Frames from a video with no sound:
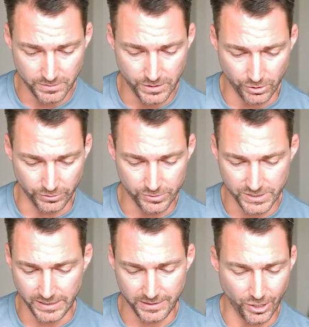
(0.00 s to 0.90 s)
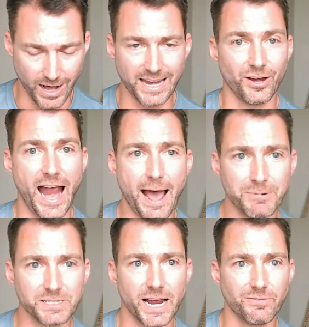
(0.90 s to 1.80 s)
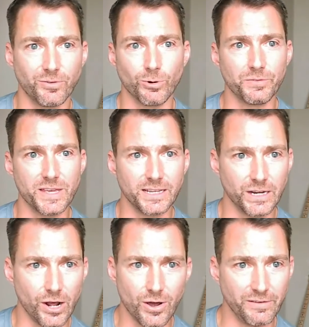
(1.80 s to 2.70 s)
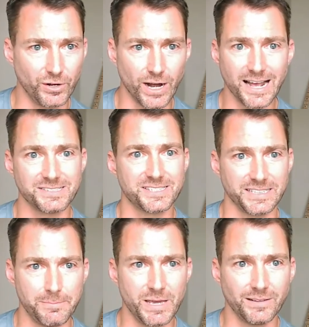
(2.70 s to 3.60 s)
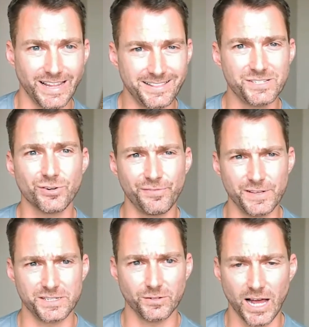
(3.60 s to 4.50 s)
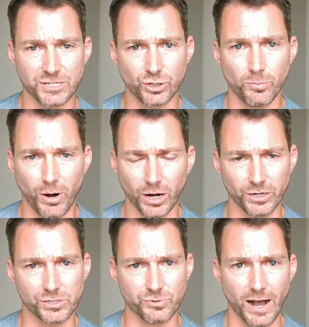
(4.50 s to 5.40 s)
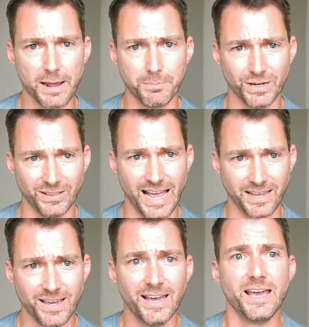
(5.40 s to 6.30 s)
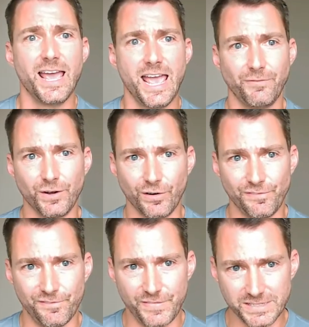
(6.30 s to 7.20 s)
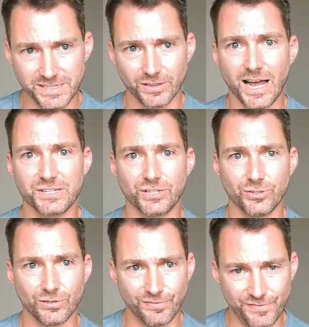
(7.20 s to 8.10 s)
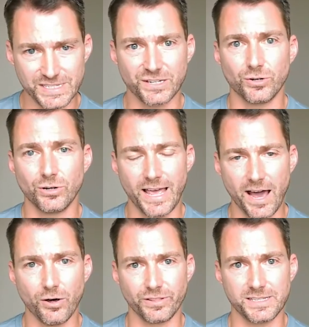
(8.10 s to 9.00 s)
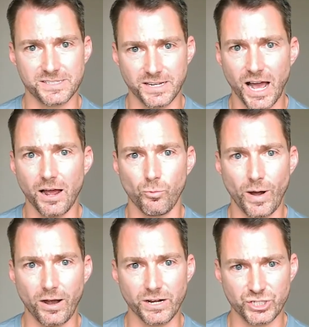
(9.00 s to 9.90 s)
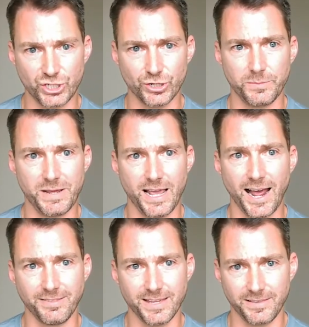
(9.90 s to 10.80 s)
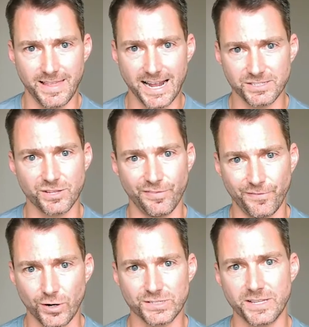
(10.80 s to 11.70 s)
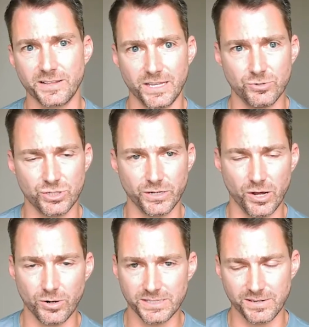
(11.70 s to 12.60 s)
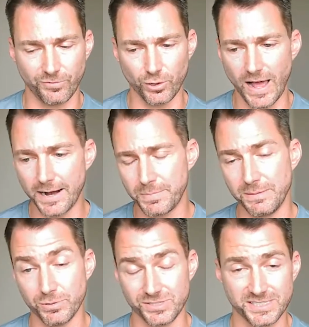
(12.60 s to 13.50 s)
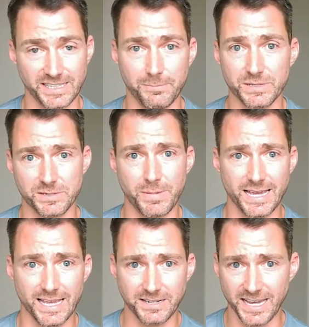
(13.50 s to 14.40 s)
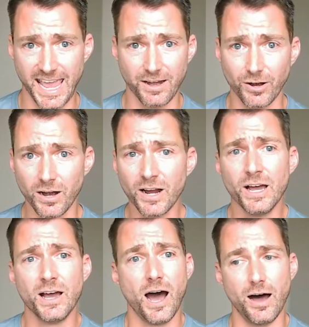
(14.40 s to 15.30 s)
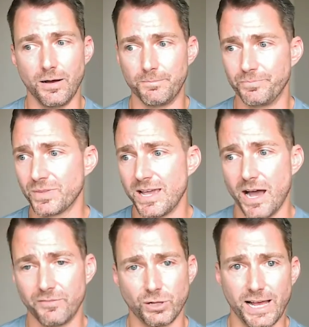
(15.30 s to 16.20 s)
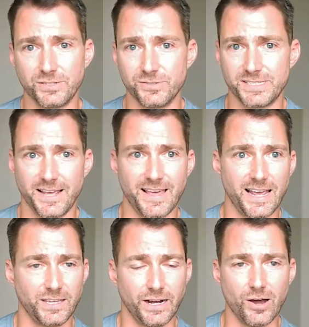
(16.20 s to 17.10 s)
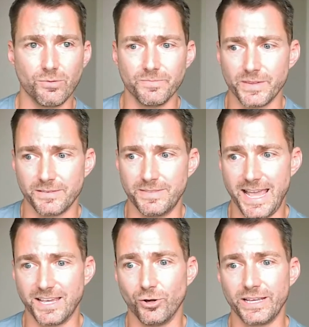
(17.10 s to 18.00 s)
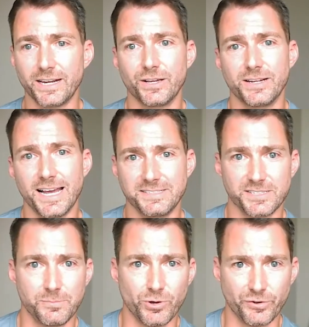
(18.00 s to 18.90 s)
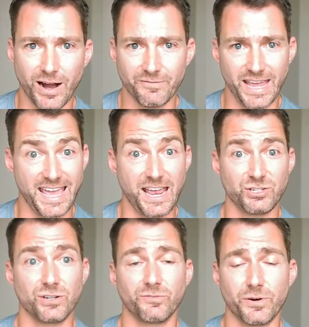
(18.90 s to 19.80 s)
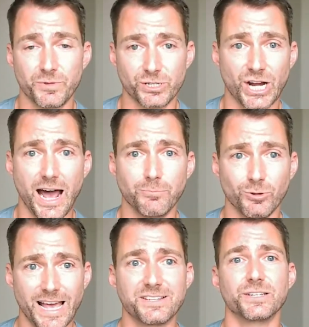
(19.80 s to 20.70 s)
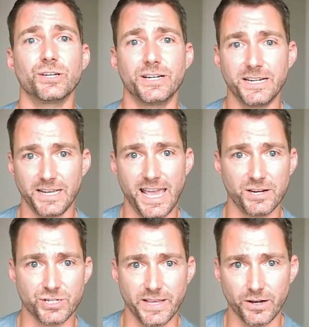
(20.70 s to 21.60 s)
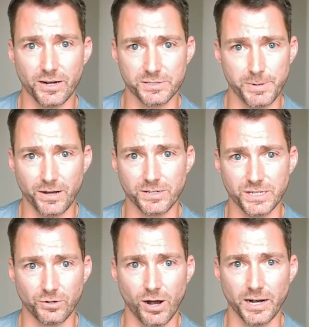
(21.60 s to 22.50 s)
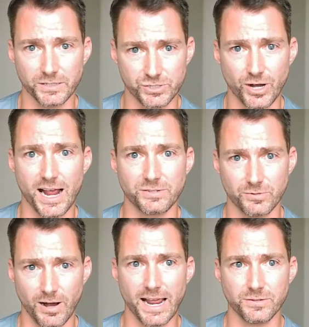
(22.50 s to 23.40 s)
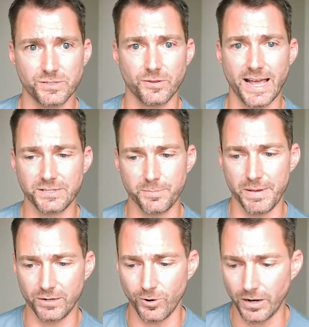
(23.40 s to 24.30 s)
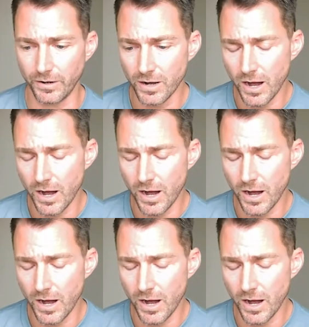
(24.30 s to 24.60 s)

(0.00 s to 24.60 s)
you're losing your, your appetite for one thing, you know, if you're not sleeping, like these are physiological markers, right? But like if your physiological, physical health is not where it should be, I think that's the first thing that you should notice. And for a lot of people, sleep is a big indicator. Um, I have clients who say that, you know, they can only get a good night's sleep when they're on vacation from their job. Well, that's a good indication that you're experiencing chronic stress, right? So that's a big one.